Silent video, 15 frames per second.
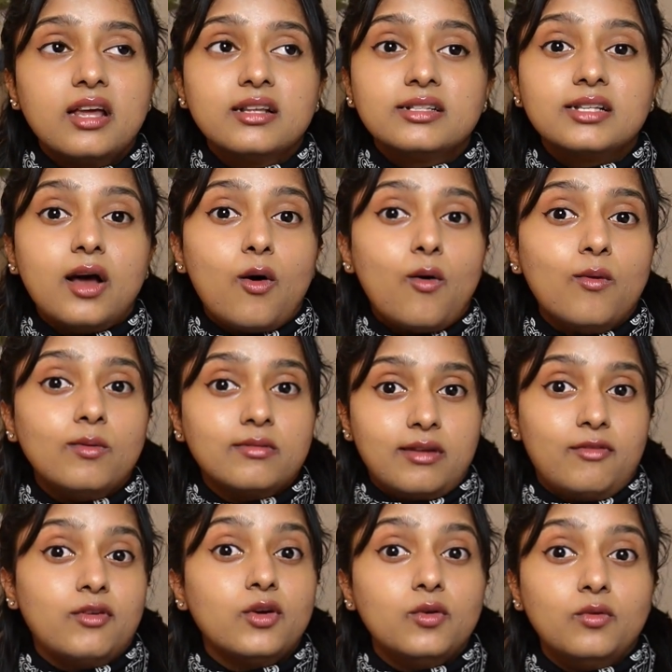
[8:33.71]
So
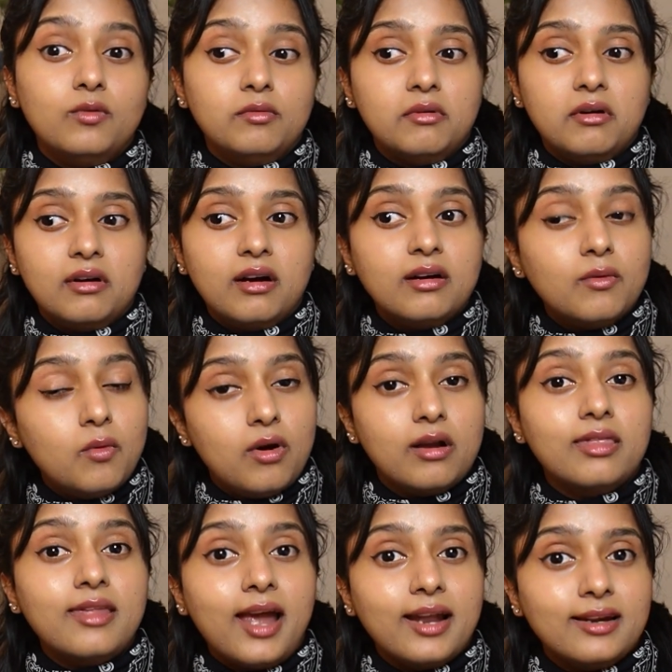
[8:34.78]
if you
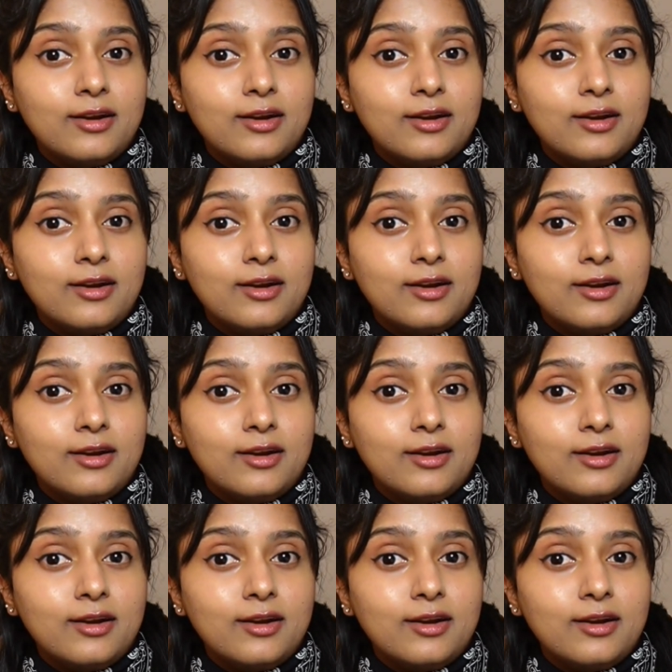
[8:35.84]
want that,